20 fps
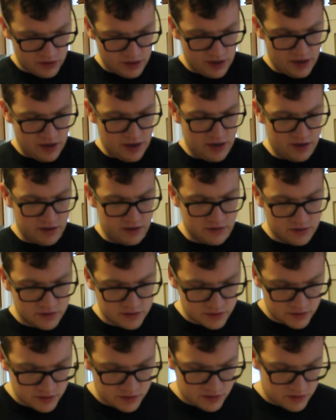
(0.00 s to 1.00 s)
in,
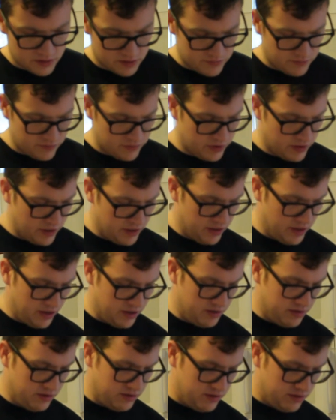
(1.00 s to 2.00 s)
and
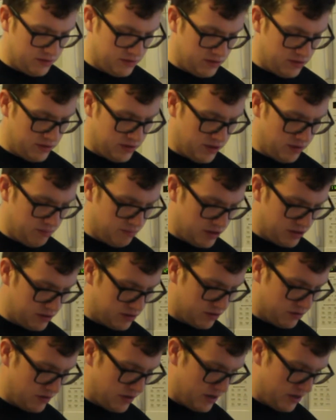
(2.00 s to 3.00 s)
then let it mix
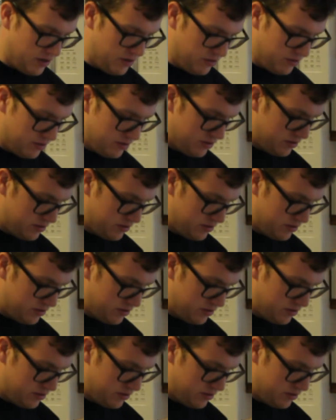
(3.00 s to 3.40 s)
around,